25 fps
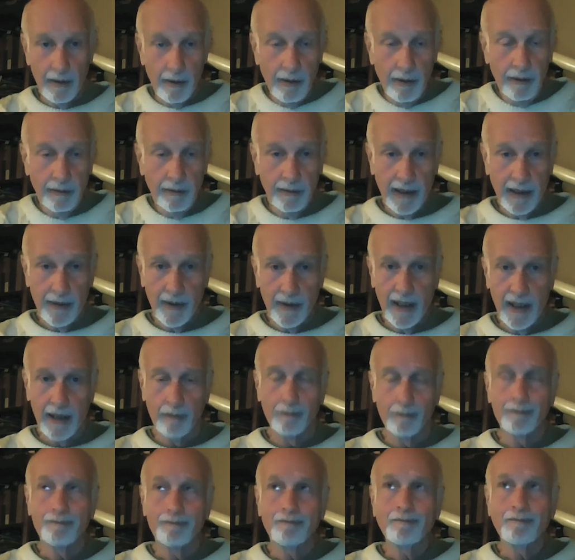and
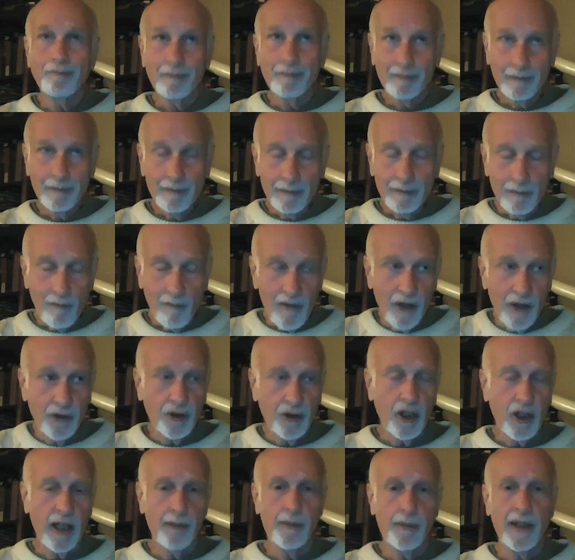then
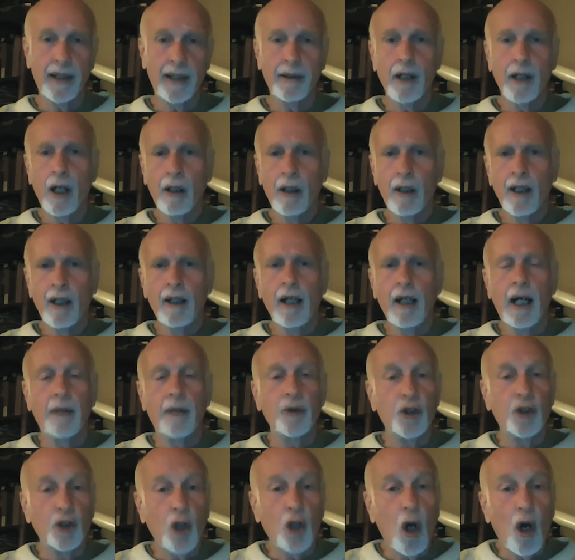type in
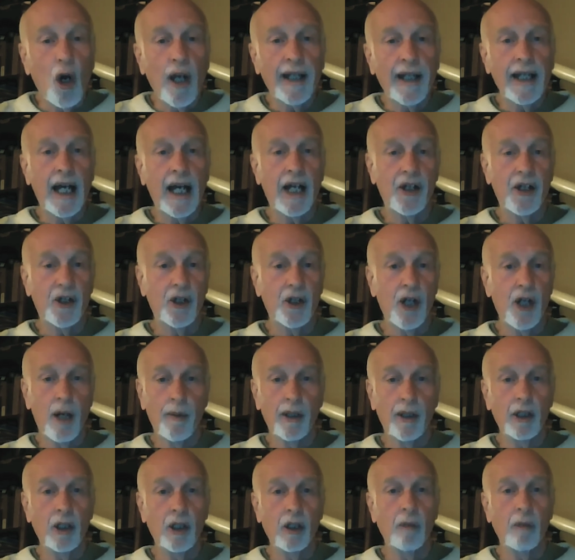um, drawing
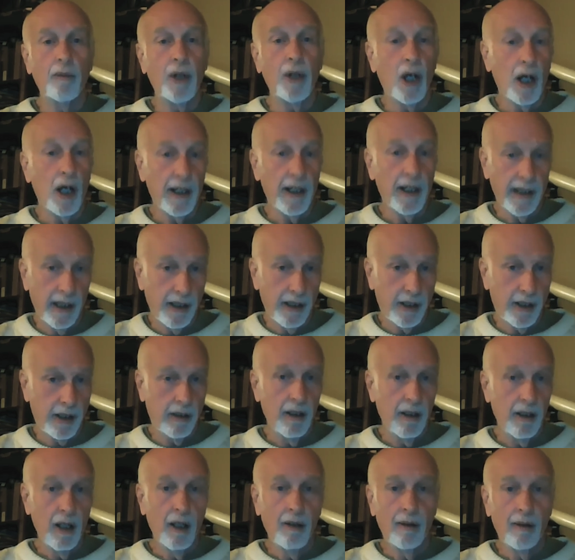astronomical
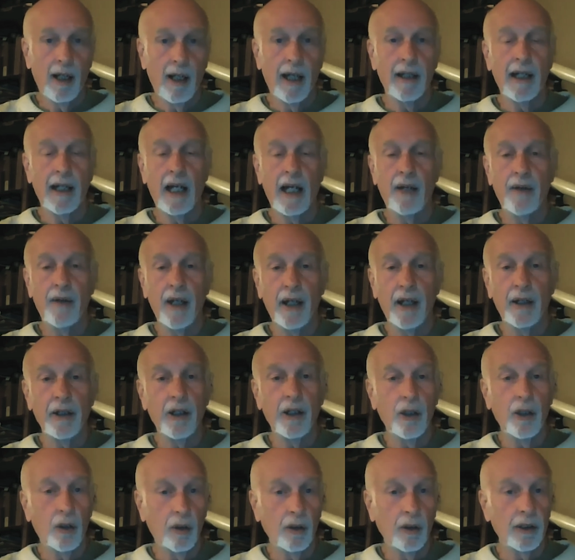bodies, right? And then
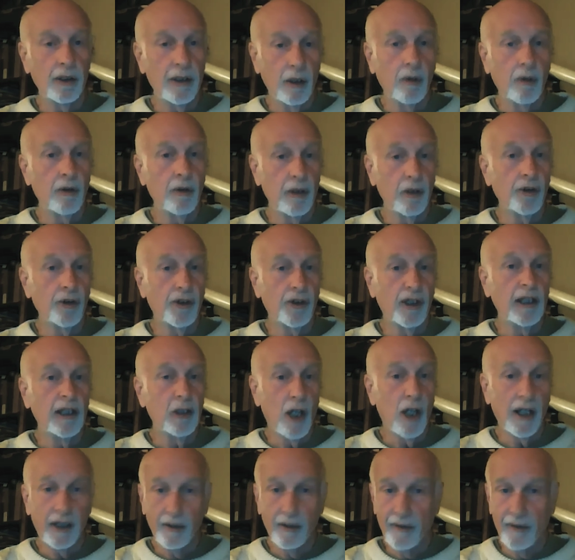you'll, you'll you'll see
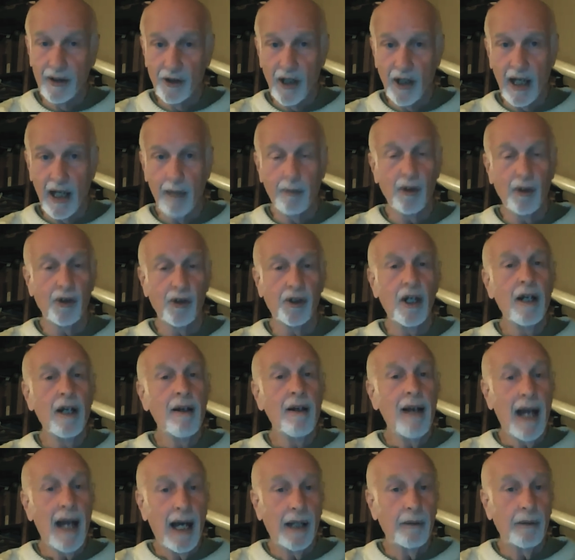lots of examples
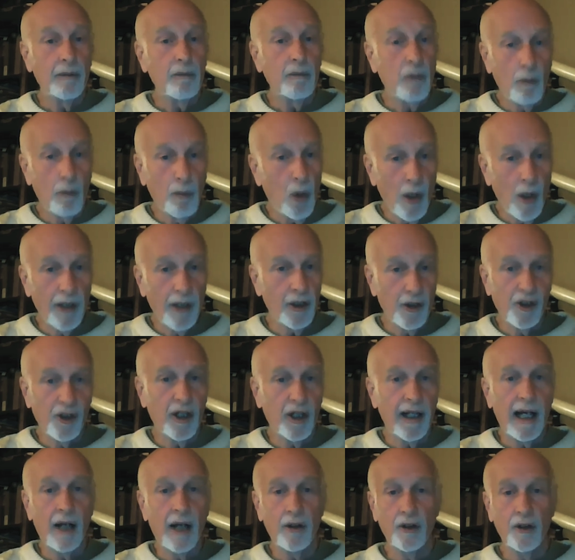and pointers
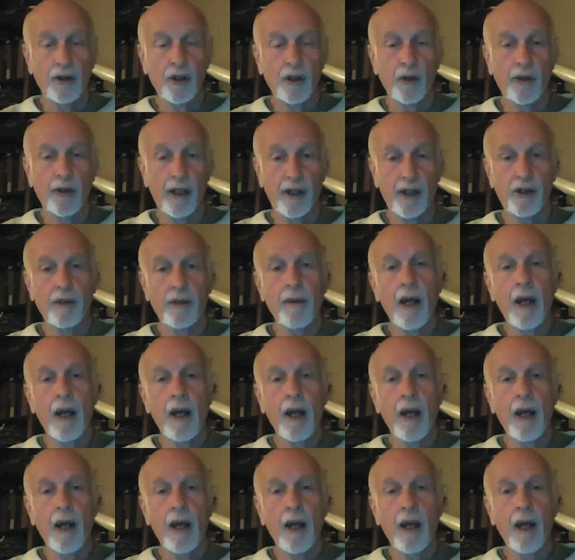on how to do this.